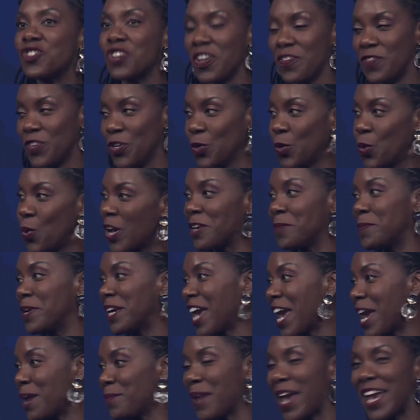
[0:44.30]
of you quickly
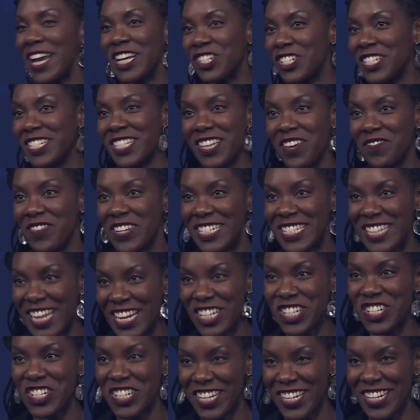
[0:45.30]
became agents of
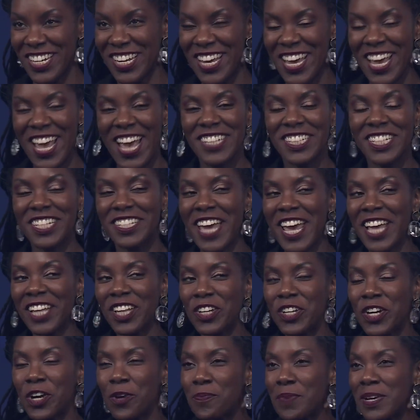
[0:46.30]
distinction to
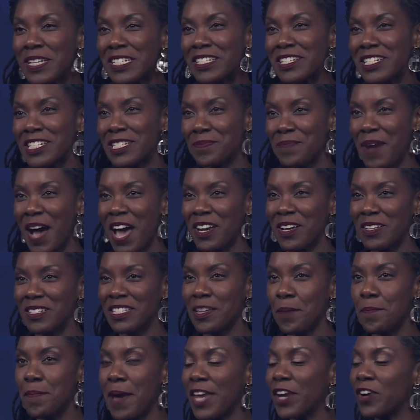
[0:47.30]
tailor your business
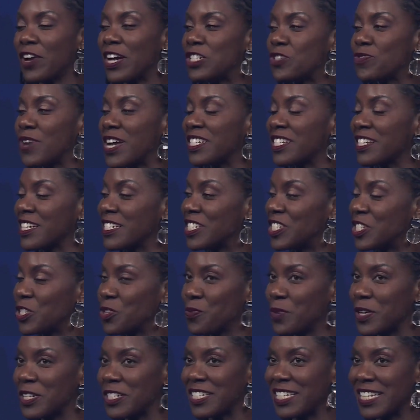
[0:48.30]
models to better address
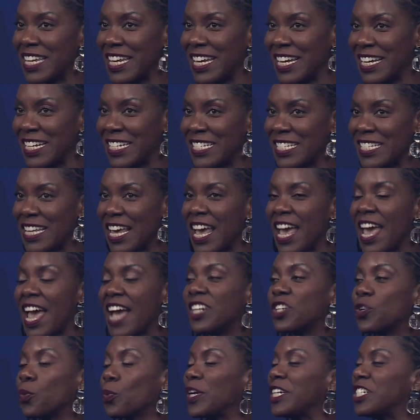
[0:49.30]
consumers' needs
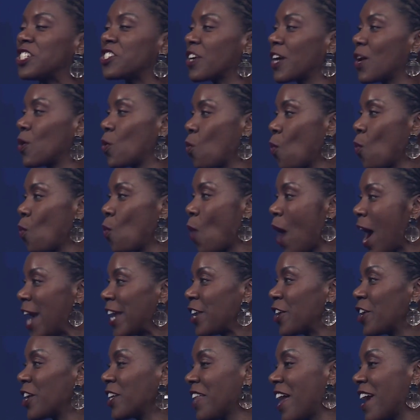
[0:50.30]
and to reach a
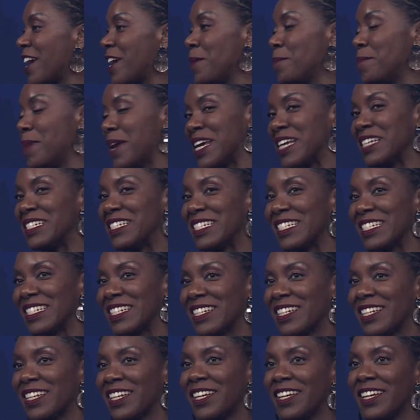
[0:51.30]
wider client base.
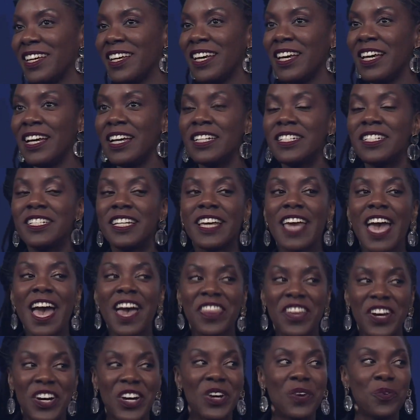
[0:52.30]

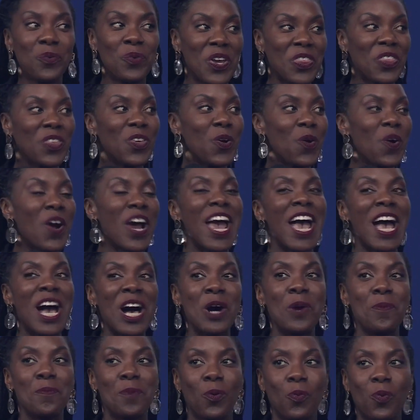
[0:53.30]
Together, with your
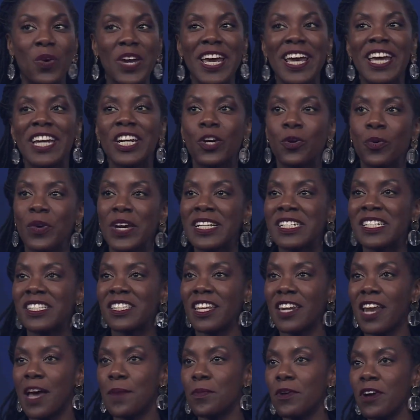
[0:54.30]
help, we increased the
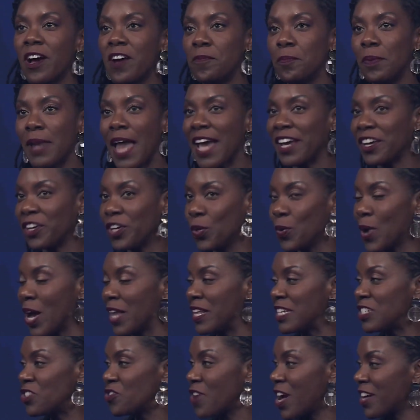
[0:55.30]
number of black QL
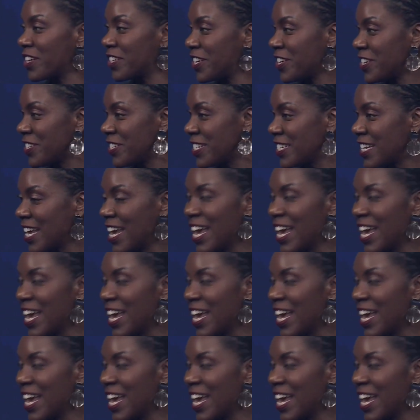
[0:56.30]
instructors,